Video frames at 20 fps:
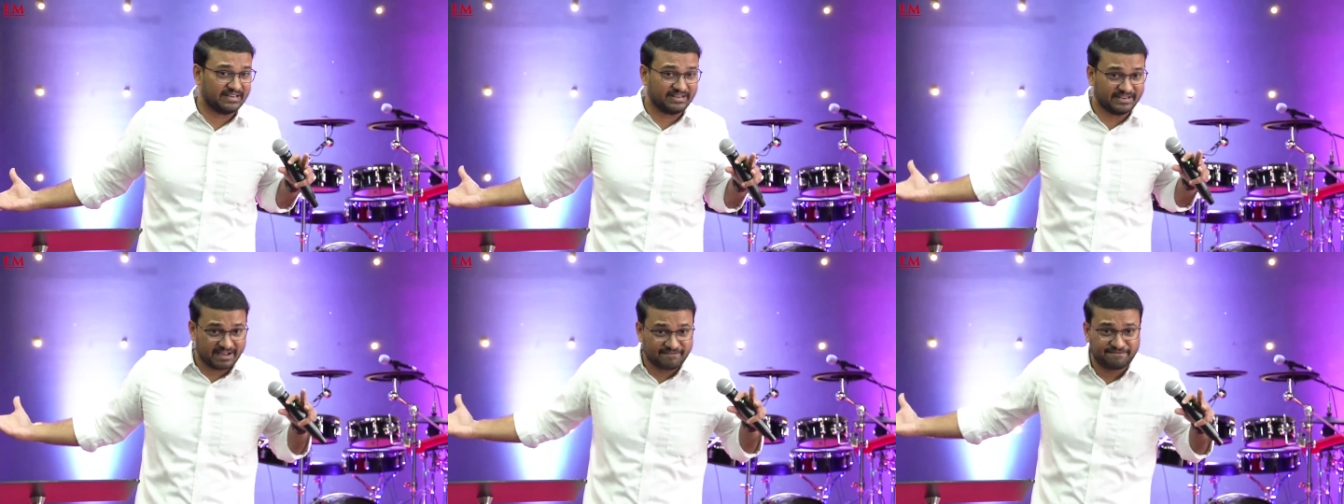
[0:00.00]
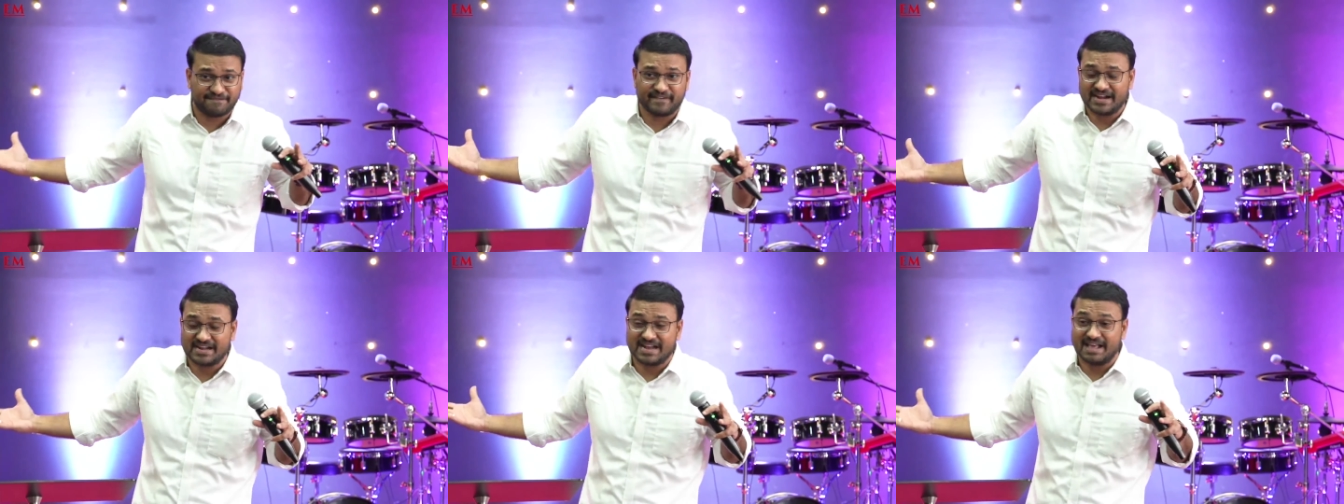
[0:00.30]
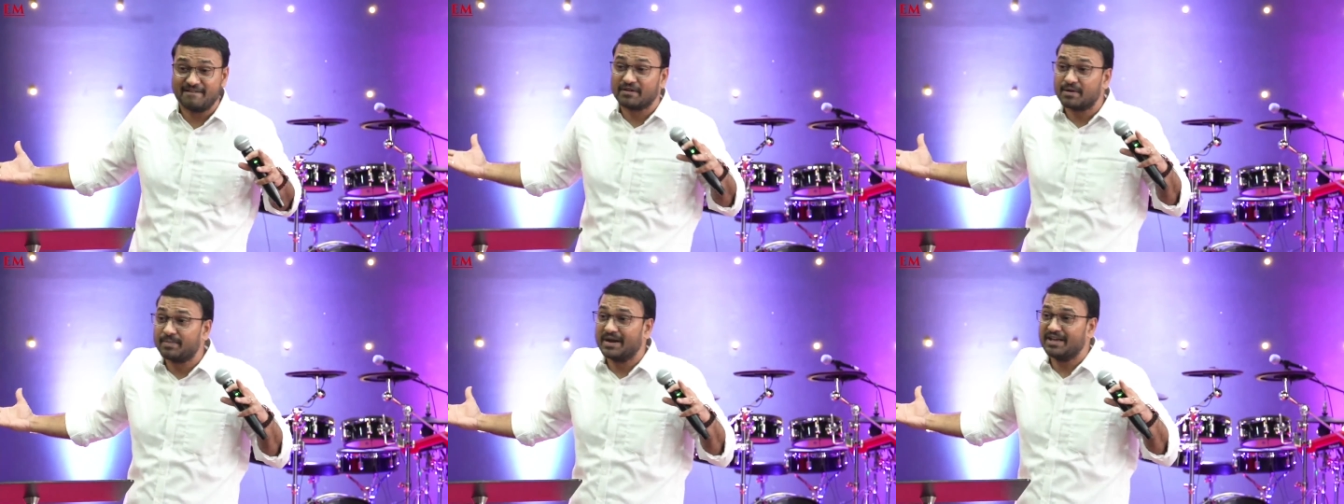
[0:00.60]
Definitely,
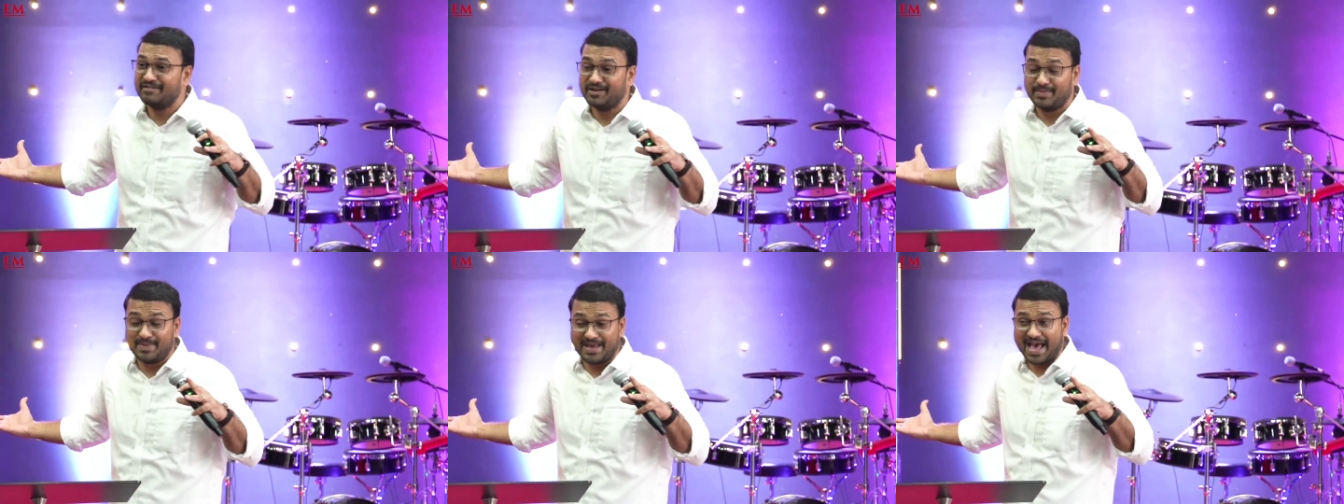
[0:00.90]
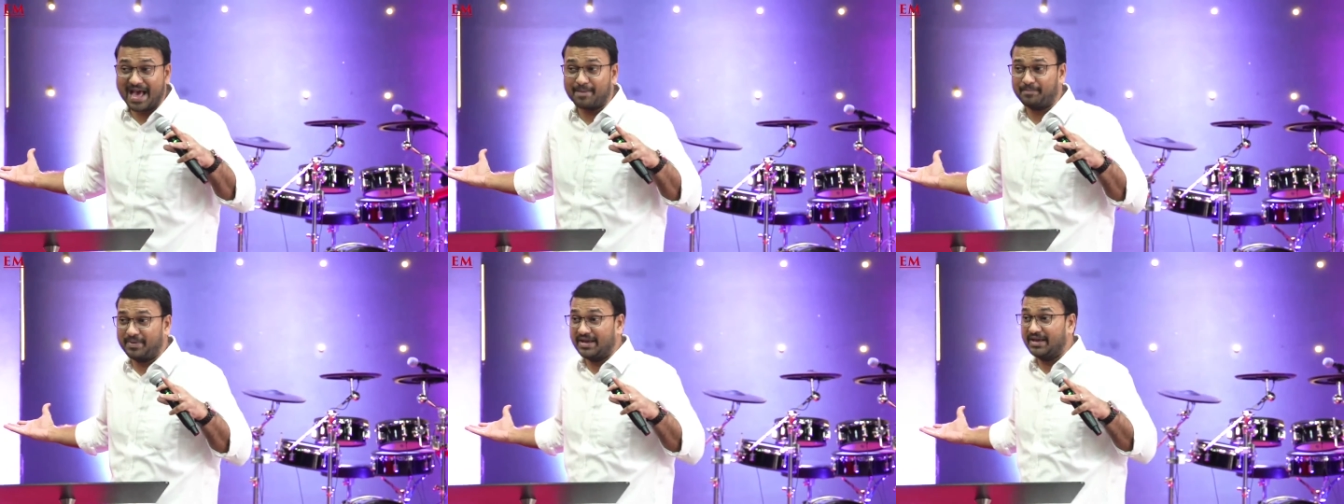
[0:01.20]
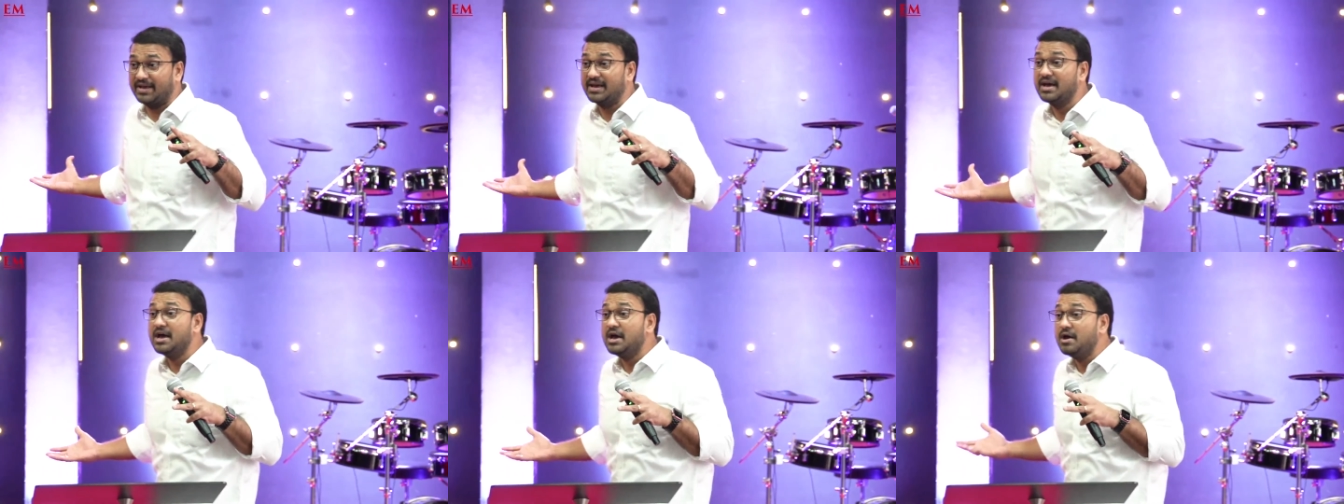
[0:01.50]
everybody will be happy.
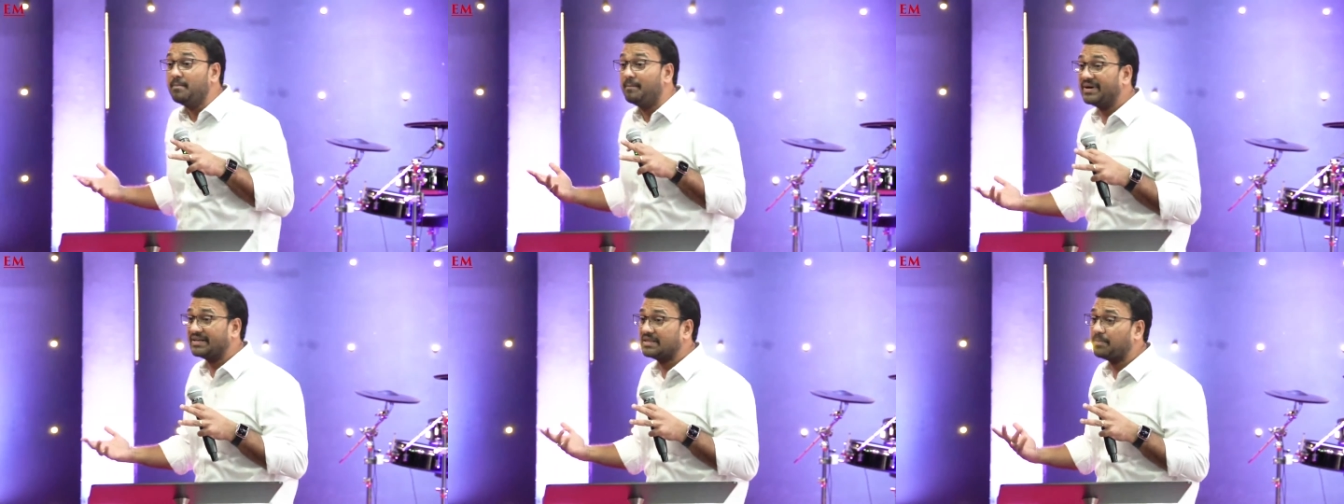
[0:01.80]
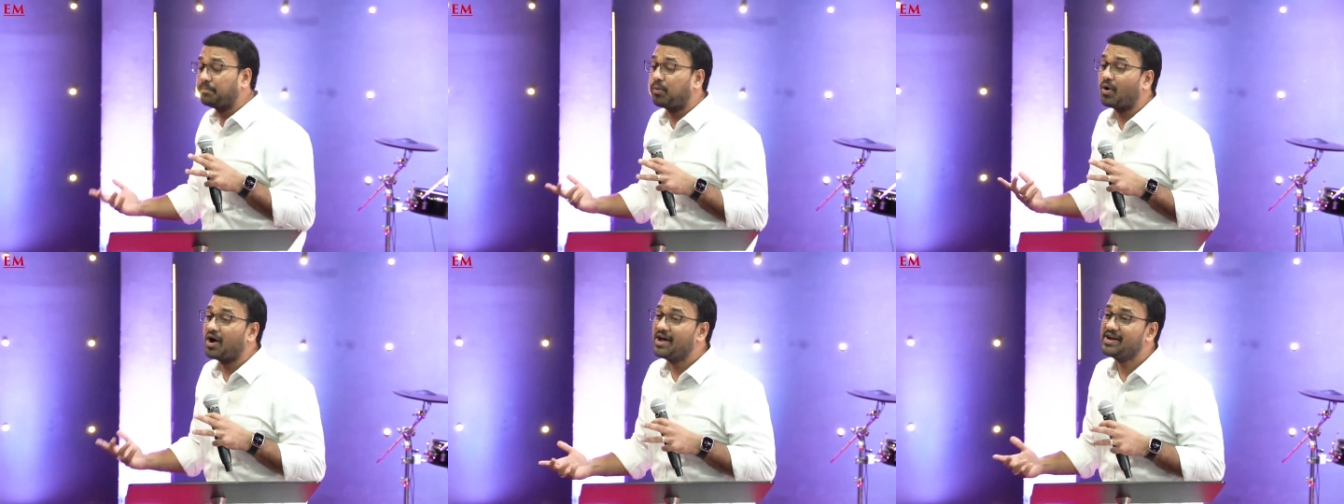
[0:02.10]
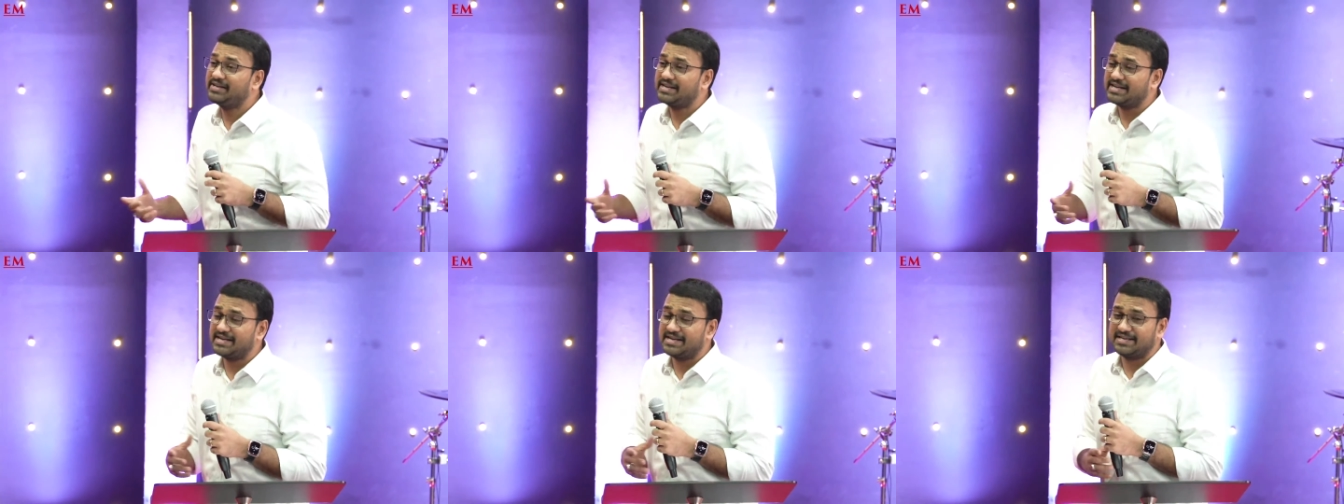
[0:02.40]
But the point
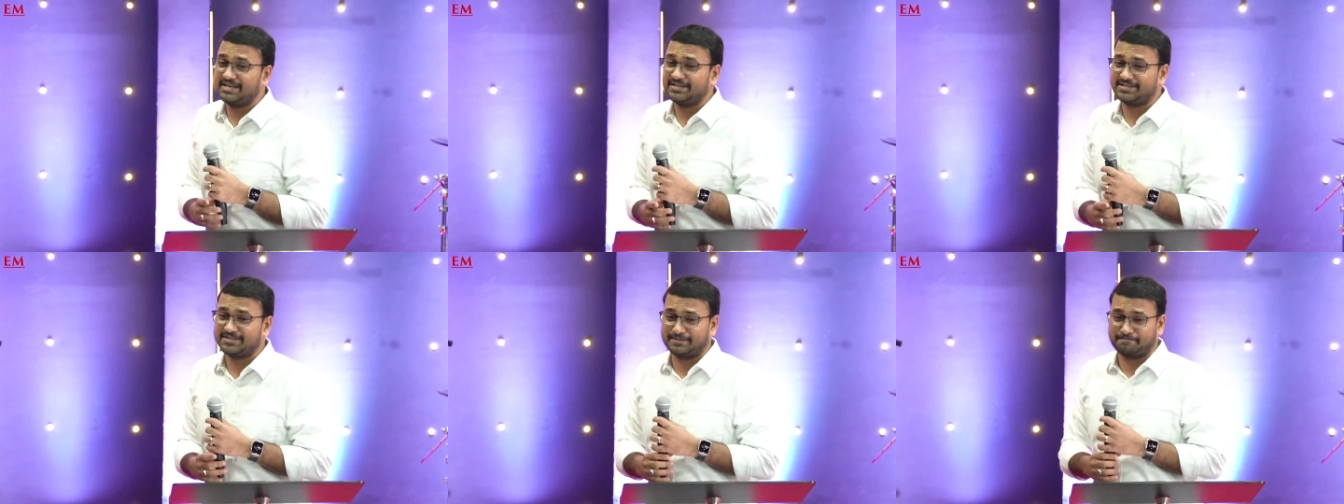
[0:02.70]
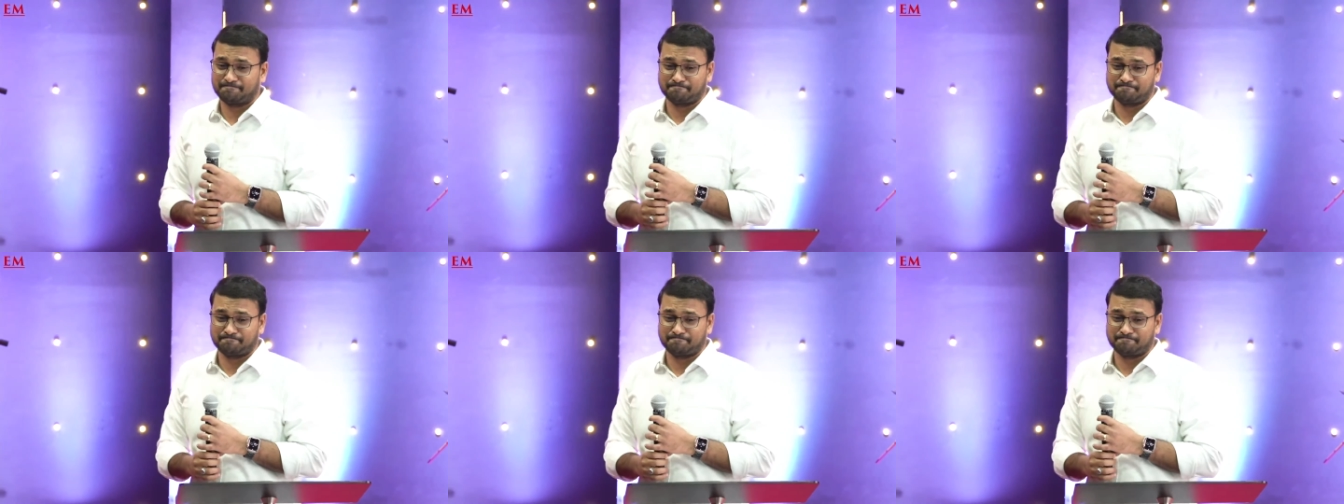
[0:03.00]
is,